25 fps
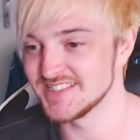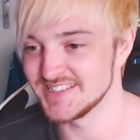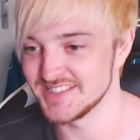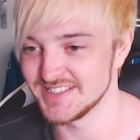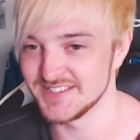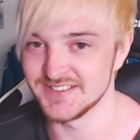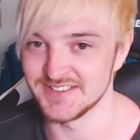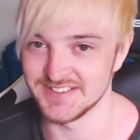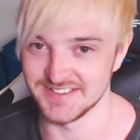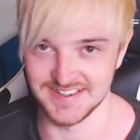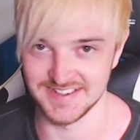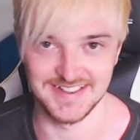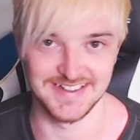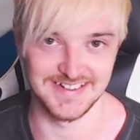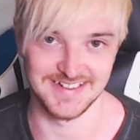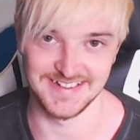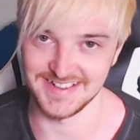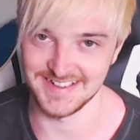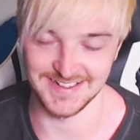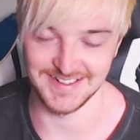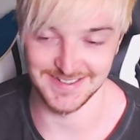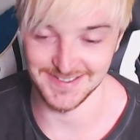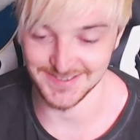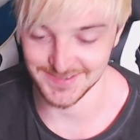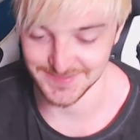Shiro
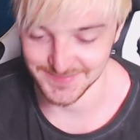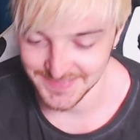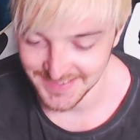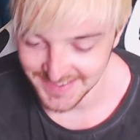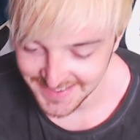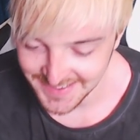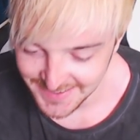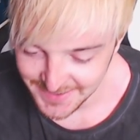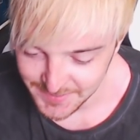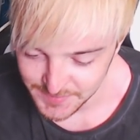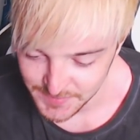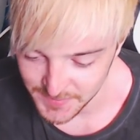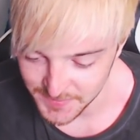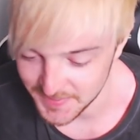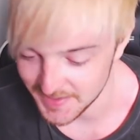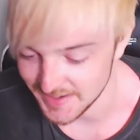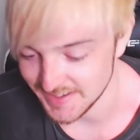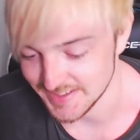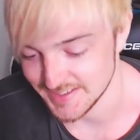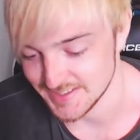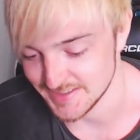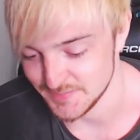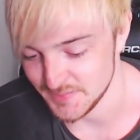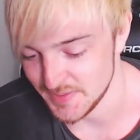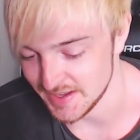killed him, but
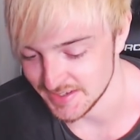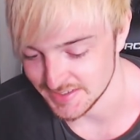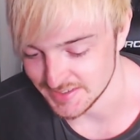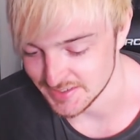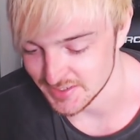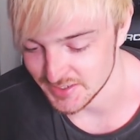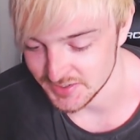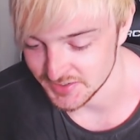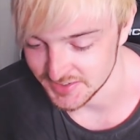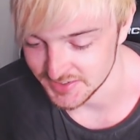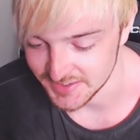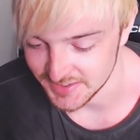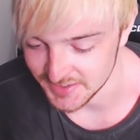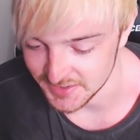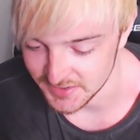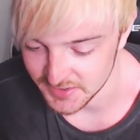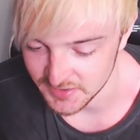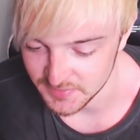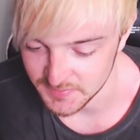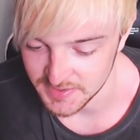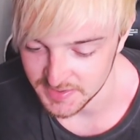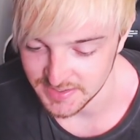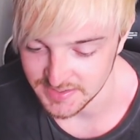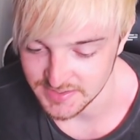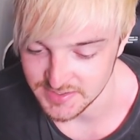past couldn't, you know what
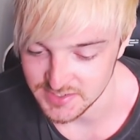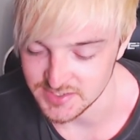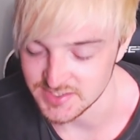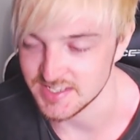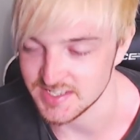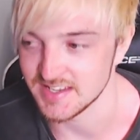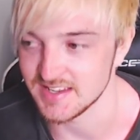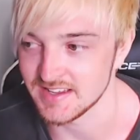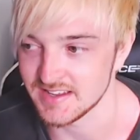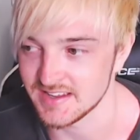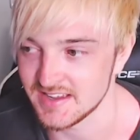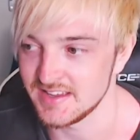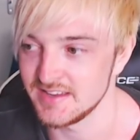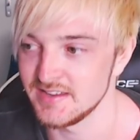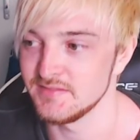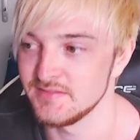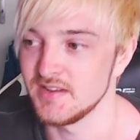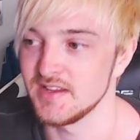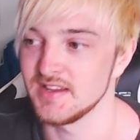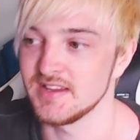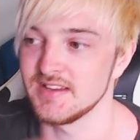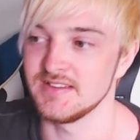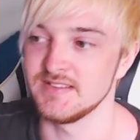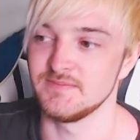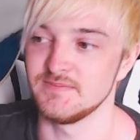I mean? It's just like a kind of,
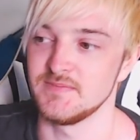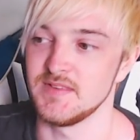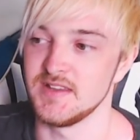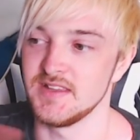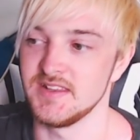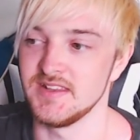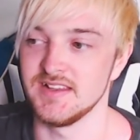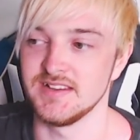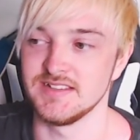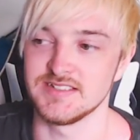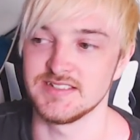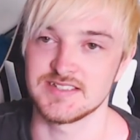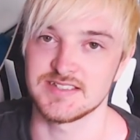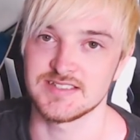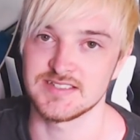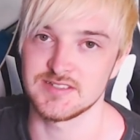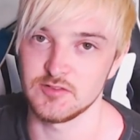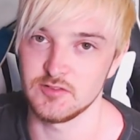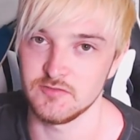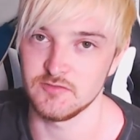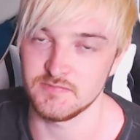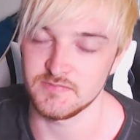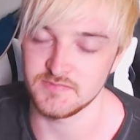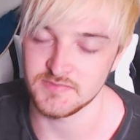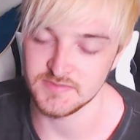like, a nice
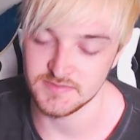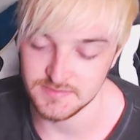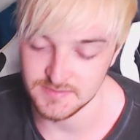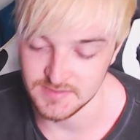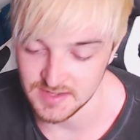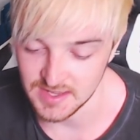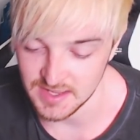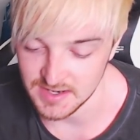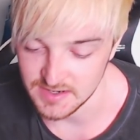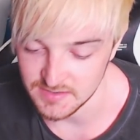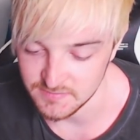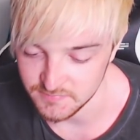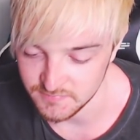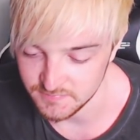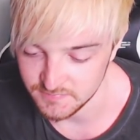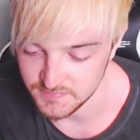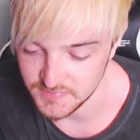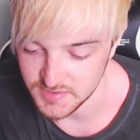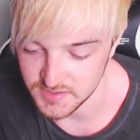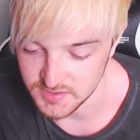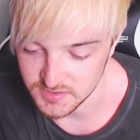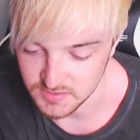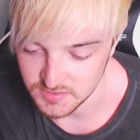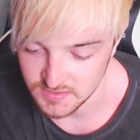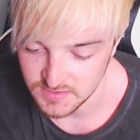sort of, kind of,
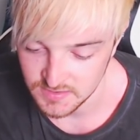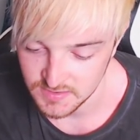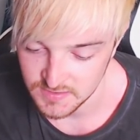you know.